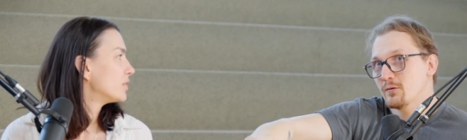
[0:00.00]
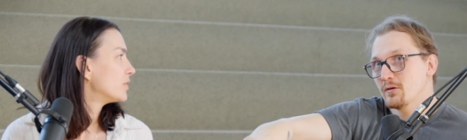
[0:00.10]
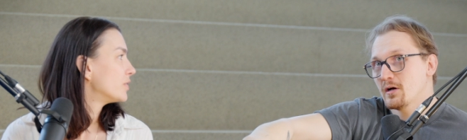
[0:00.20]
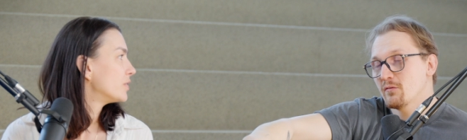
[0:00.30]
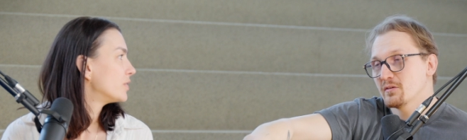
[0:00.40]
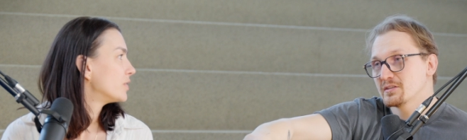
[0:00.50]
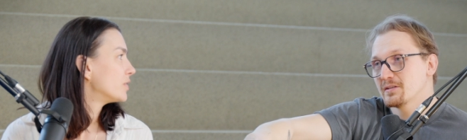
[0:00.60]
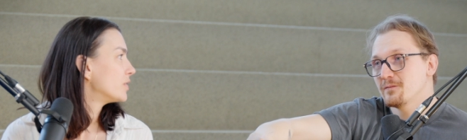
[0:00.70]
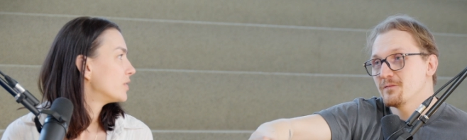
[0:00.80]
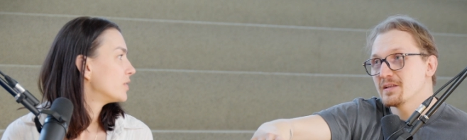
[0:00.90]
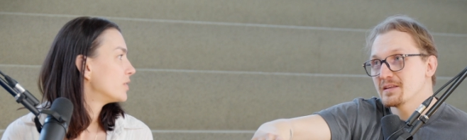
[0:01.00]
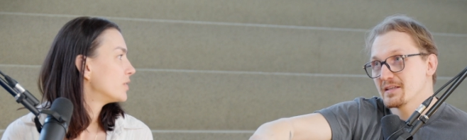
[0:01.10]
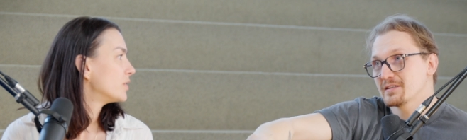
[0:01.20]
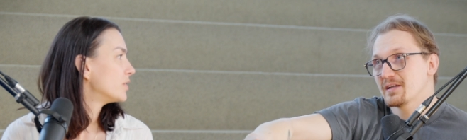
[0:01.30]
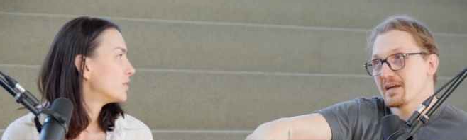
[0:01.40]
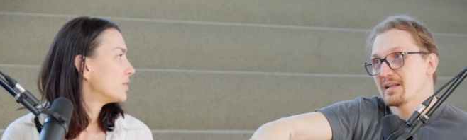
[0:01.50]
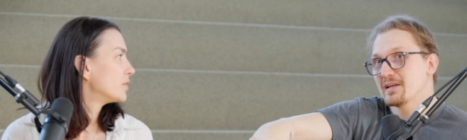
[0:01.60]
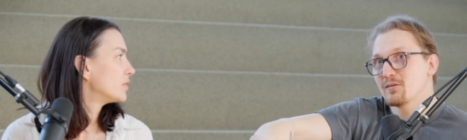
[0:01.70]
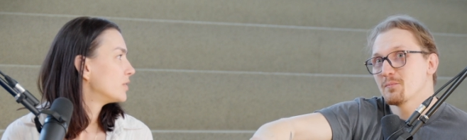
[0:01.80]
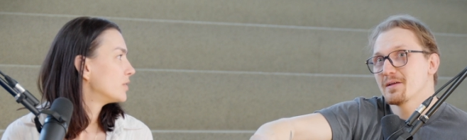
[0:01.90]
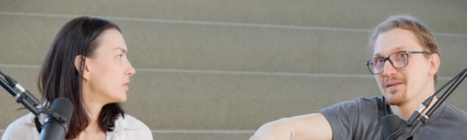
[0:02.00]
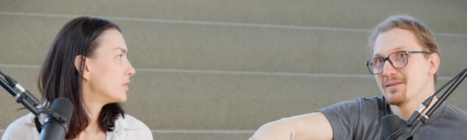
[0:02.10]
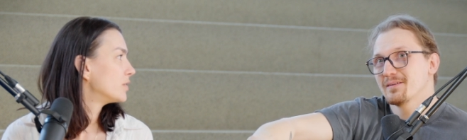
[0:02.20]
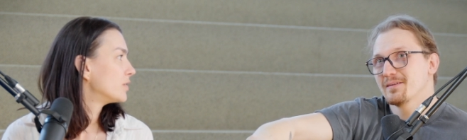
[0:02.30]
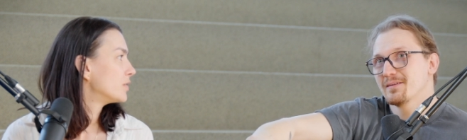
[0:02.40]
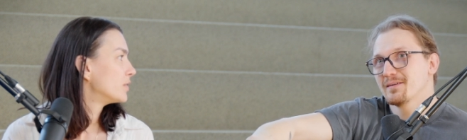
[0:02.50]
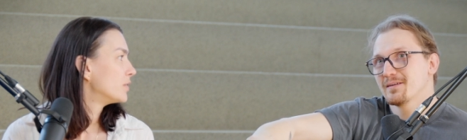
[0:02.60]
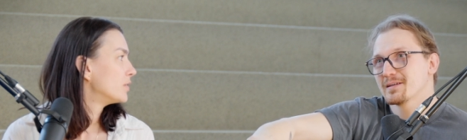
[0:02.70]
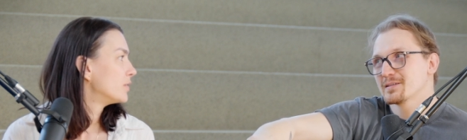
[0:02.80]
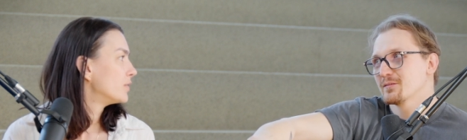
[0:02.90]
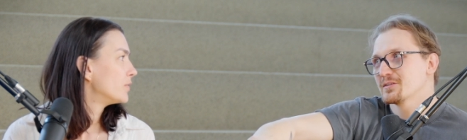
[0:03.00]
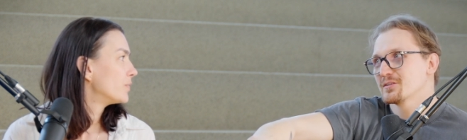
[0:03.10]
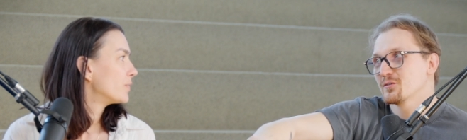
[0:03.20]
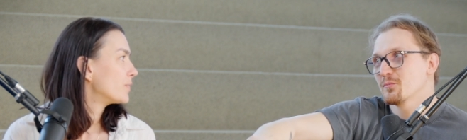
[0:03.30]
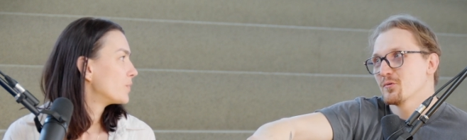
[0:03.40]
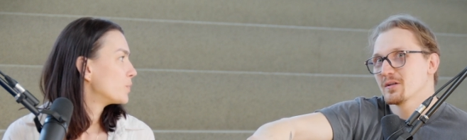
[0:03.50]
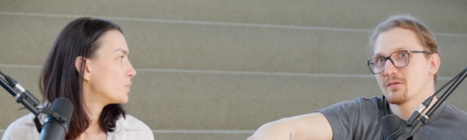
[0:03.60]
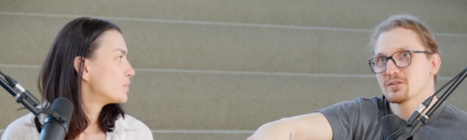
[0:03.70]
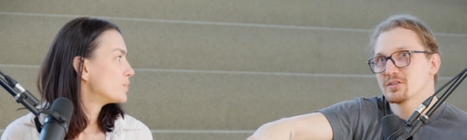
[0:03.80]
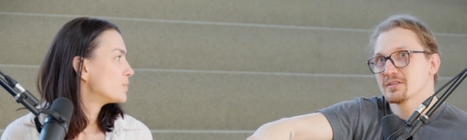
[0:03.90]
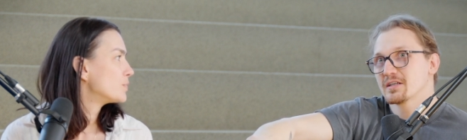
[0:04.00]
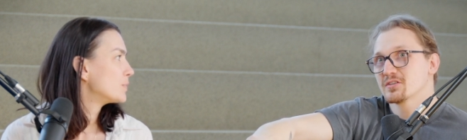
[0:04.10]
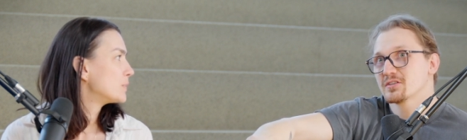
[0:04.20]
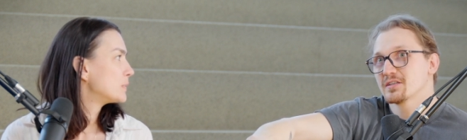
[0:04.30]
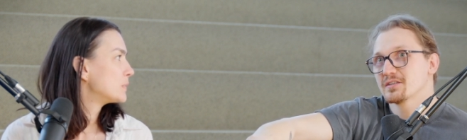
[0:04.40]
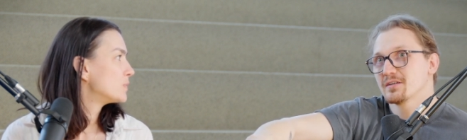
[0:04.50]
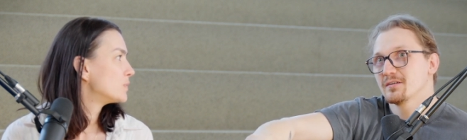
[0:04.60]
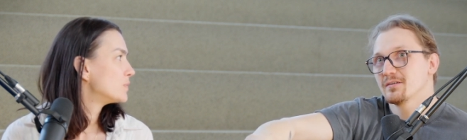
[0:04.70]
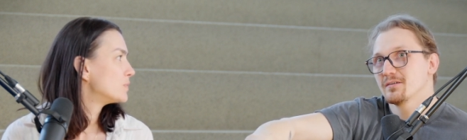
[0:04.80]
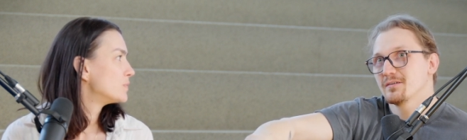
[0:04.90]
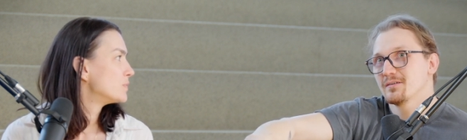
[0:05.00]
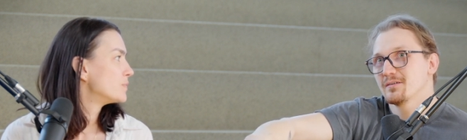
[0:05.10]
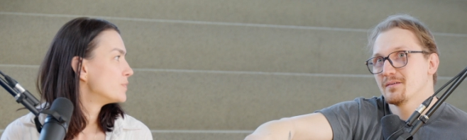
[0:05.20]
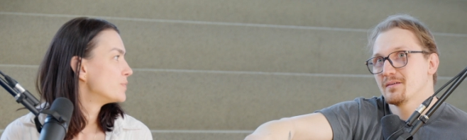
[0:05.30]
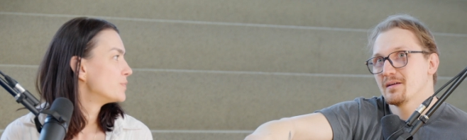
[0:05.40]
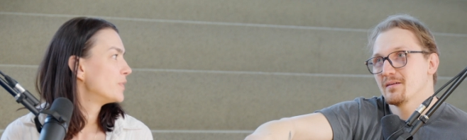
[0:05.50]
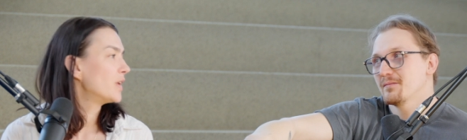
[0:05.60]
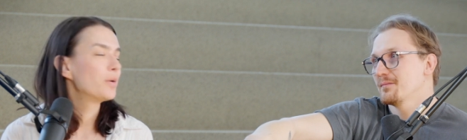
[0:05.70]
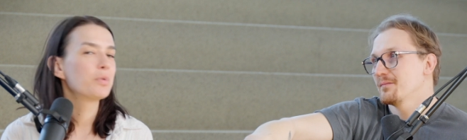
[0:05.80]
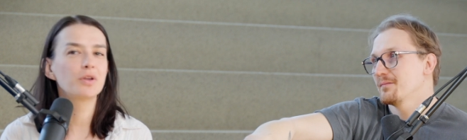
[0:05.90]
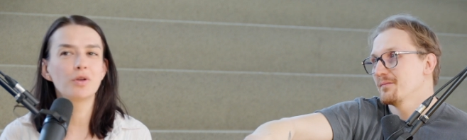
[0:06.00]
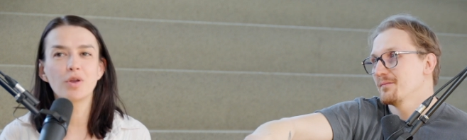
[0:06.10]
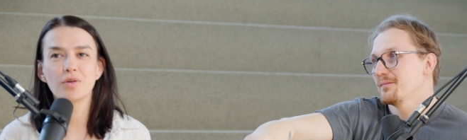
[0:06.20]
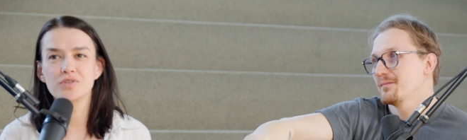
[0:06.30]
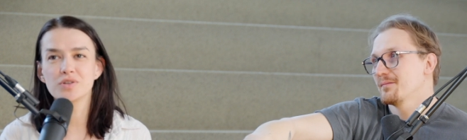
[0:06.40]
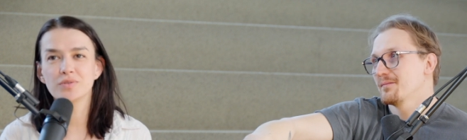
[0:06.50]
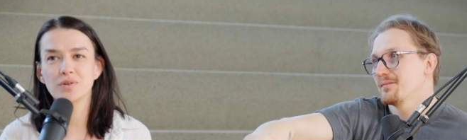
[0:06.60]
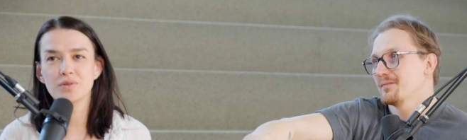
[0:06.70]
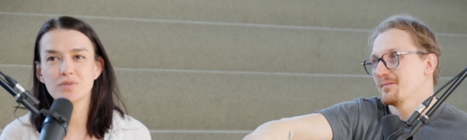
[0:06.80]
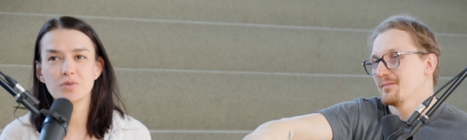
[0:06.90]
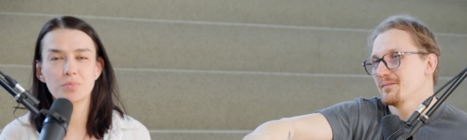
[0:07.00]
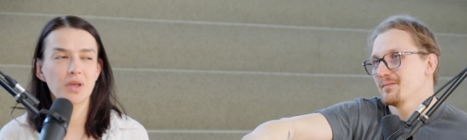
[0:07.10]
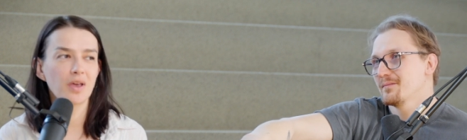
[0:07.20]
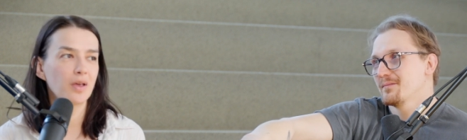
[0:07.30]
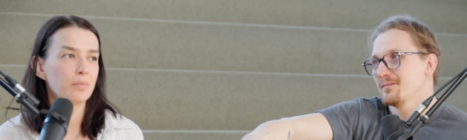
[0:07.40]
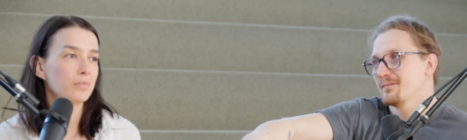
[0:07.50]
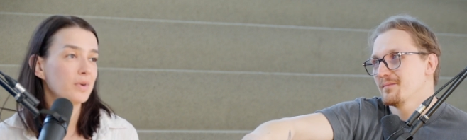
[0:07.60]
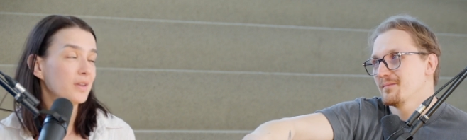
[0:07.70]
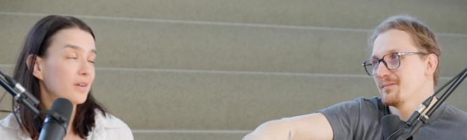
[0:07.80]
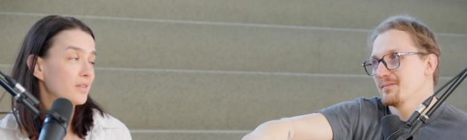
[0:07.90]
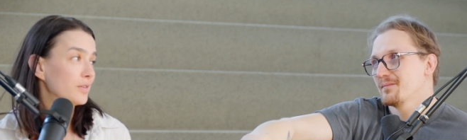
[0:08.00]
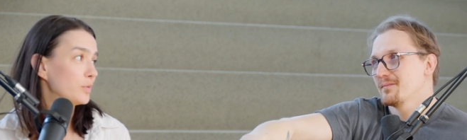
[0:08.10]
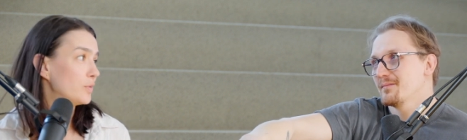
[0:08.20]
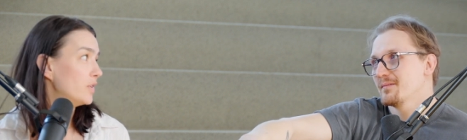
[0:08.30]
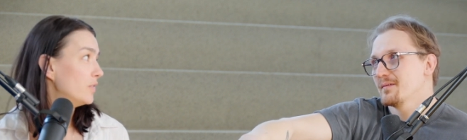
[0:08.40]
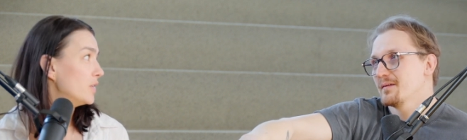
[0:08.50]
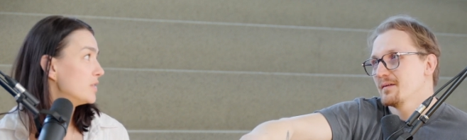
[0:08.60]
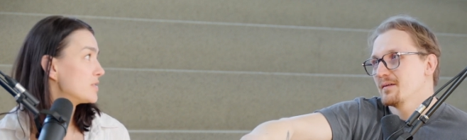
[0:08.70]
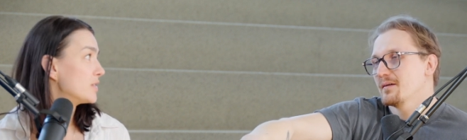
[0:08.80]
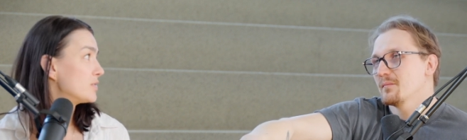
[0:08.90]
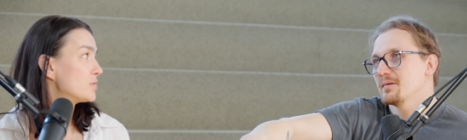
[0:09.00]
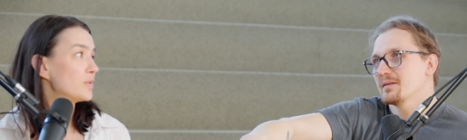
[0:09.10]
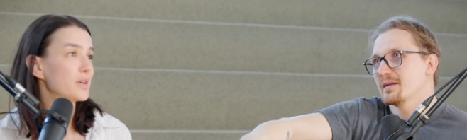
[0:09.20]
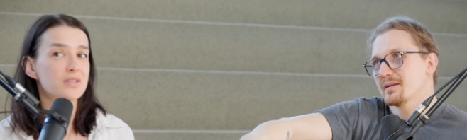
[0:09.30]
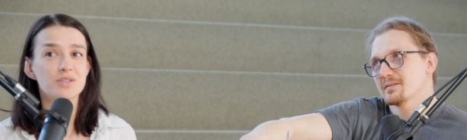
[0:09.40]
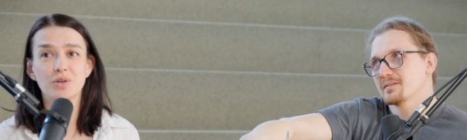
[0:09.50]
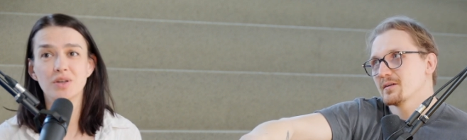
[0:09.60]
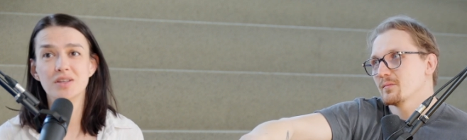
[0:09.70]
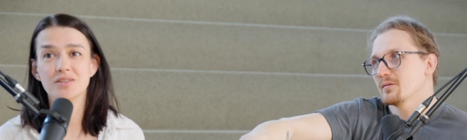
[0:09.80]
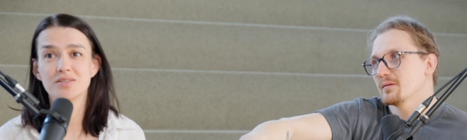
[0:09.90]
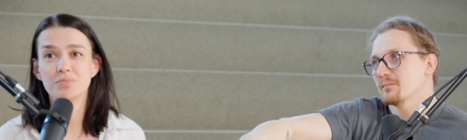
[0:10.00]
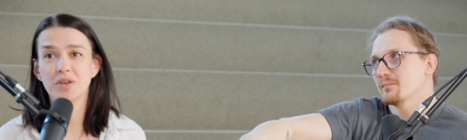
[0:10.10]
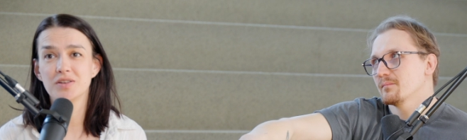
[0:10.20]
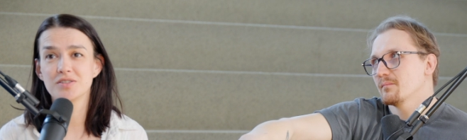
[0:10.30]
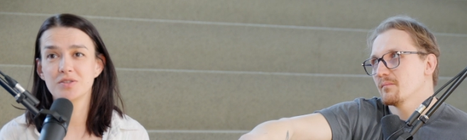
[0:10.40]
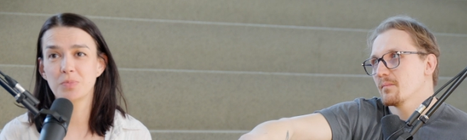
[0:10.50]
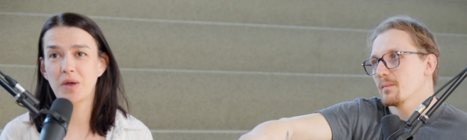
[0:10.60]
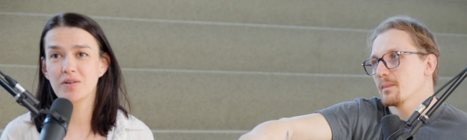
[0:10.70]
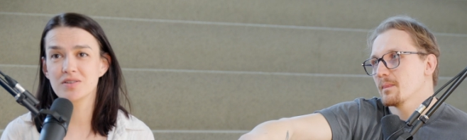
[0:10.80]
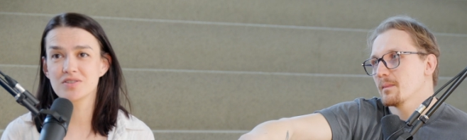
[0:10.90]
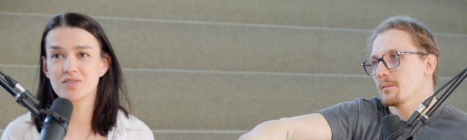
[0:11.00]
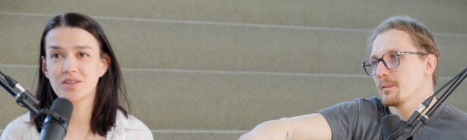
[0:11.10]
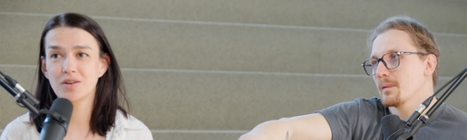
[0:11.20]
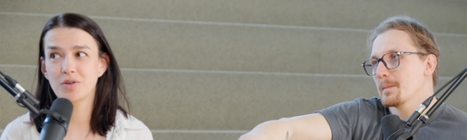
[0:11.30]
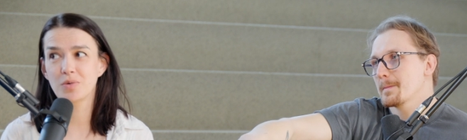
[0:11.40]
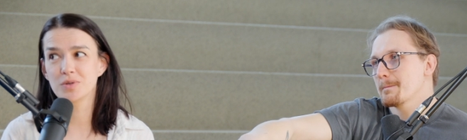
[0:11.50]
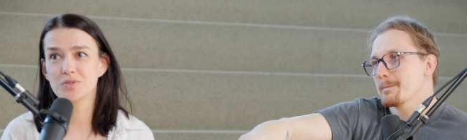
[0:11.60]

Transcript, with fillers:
Speaker 1: down, I was the fittest I had ever been because I was so bored. I was just exercising.
Speaker 2: Yeah, but a lot of children also became addicted to TVs and to I mm, mean, like screens terrible, because the parents just didn't know